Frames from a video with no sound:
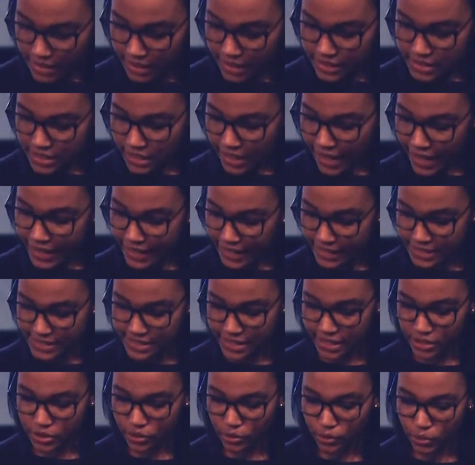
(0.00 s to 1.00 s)
So like I
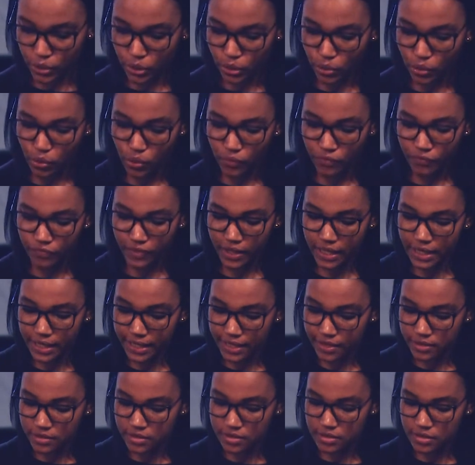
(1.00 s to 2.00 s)
said, your
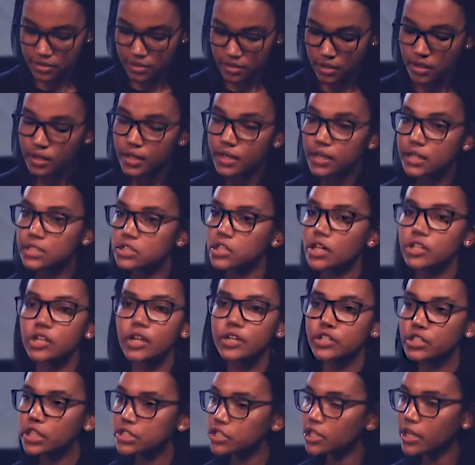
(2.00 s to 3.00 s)
feelings, it's
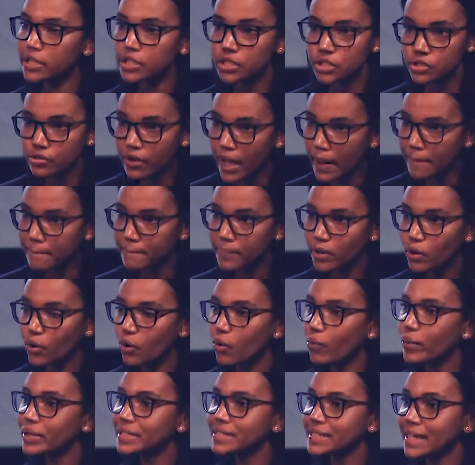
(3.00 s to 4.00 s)
not a trap
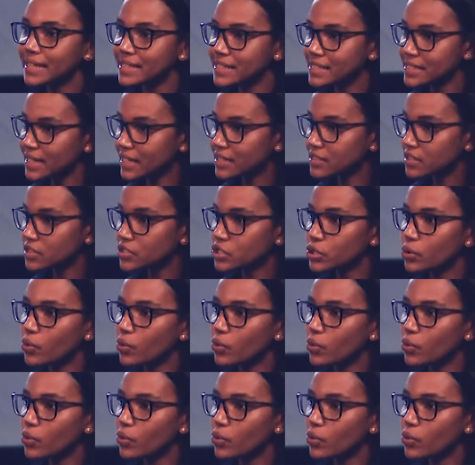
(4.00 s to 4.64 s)
or a death sentence.